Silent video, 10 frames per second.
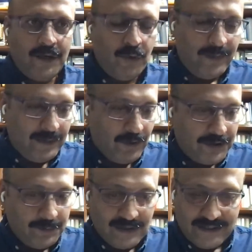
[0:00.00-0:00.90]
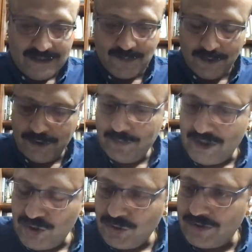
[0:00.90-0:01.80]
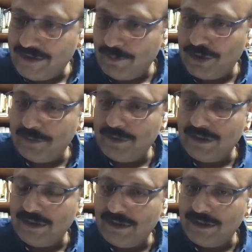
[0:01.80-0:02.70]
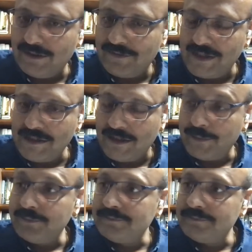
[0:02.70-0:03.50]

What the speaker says: hope I'm audible. I just wanted to make sure that I'm audible right now.